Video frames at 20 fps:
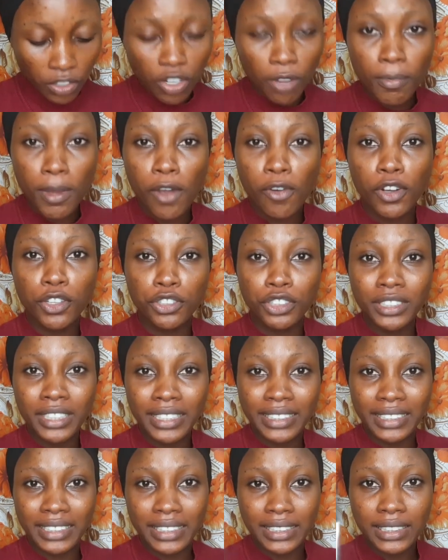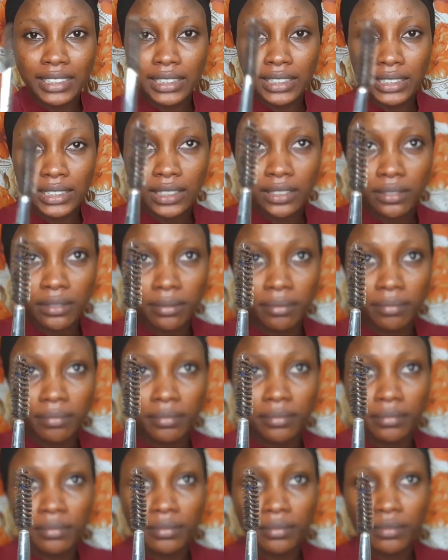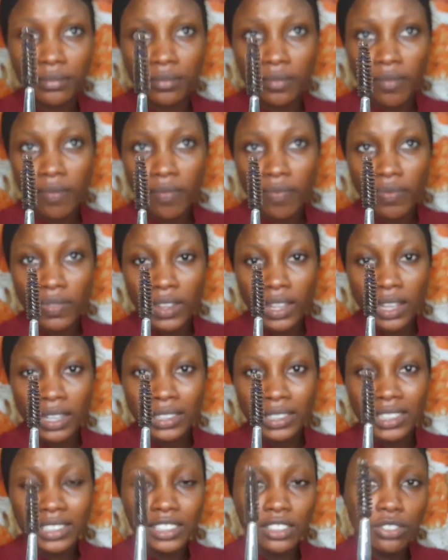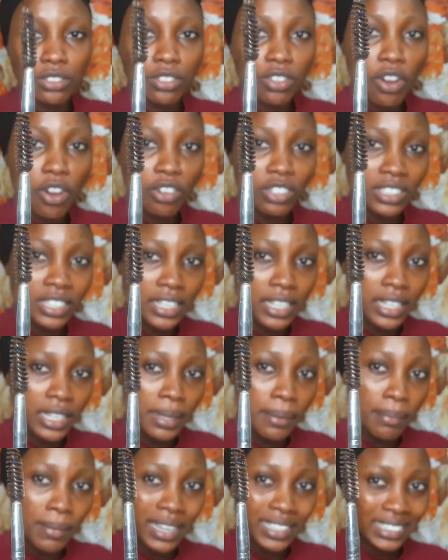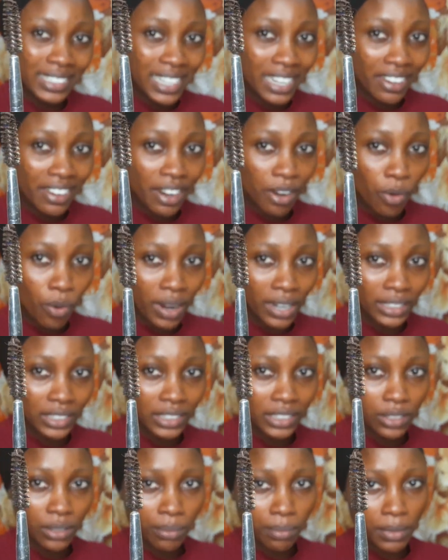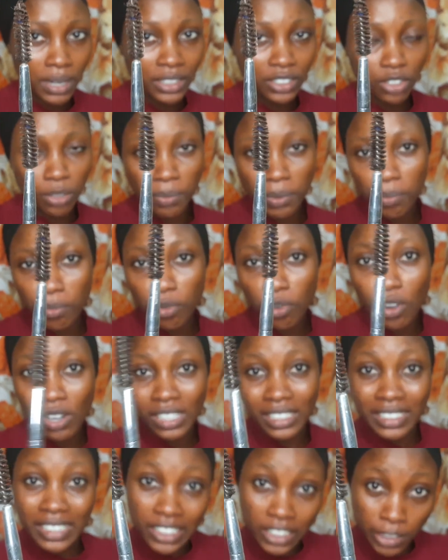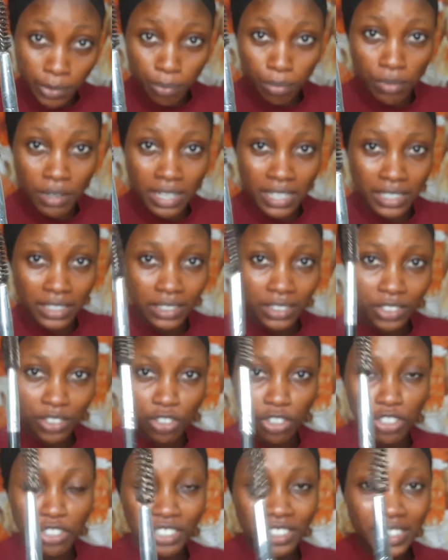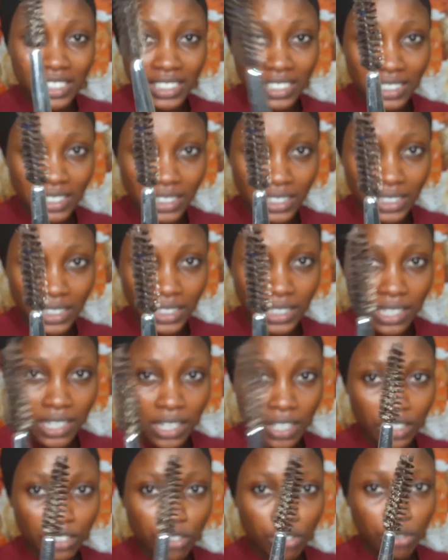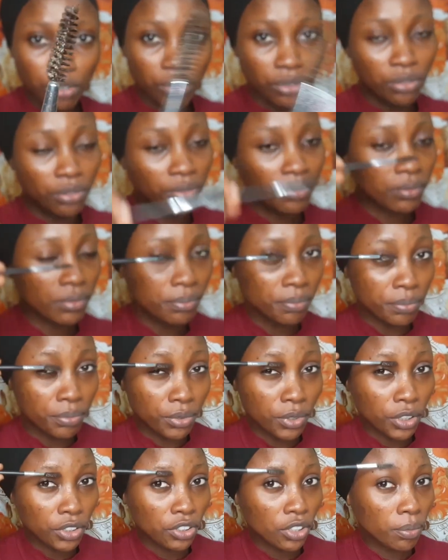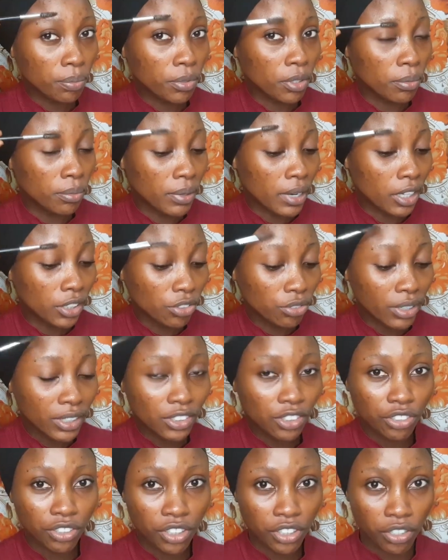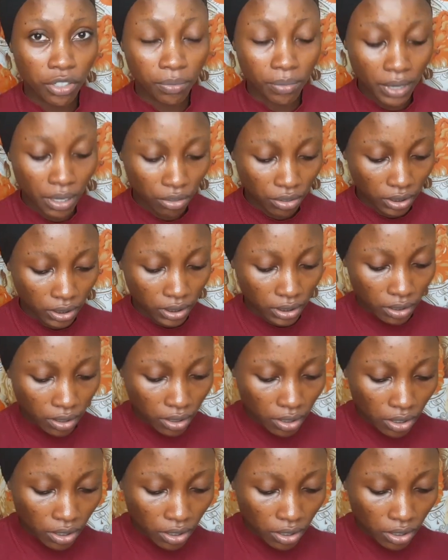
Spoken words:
Number one, you need this. It is called a mascara wand, and some people call it a spoolie. So you need this to brush up your brows when drawing your brows.